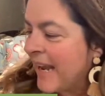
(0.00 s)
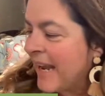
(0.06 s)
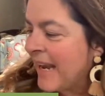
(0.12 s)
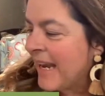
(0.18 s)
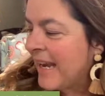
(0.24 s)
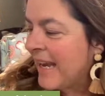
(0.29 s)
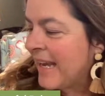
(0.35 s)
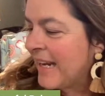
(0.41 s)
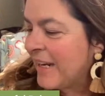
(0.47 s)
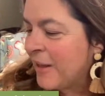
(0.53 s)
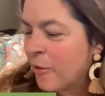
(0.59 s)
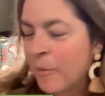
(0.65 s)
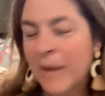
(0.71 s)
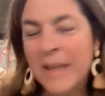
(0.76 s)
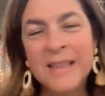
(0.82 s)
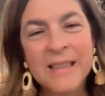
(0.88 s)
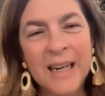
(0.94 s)
And the
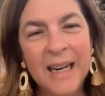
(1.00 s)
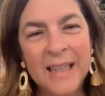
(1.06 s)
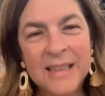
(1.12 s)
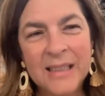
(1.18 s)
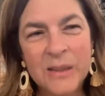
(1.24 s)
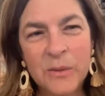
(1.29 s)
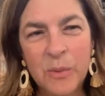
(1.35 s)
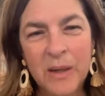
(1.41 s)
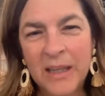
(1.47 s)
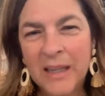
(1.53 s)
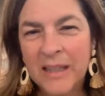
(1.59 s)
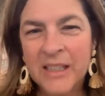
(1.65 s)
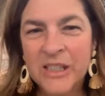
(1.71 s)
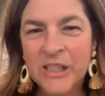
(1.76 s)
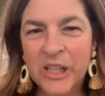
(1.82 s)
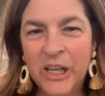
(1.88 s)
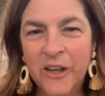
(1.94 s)
reason I just wanted to
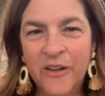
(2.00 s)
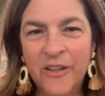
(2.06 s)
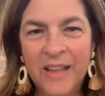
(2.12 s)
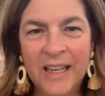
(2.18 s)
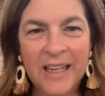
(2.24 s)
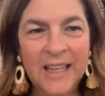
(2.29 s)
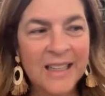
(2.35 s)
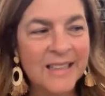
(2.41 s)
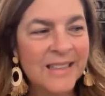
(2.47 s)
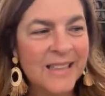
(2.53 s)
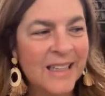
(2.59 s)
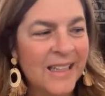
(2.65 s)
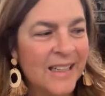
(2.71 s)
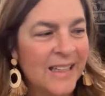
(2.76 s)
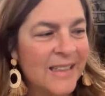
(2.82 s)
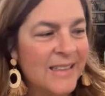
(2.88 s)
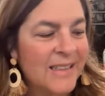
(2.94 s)
share these
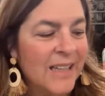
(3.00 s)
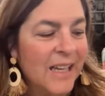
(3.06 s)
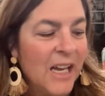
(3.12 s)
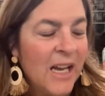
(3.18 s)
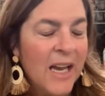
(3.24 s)
is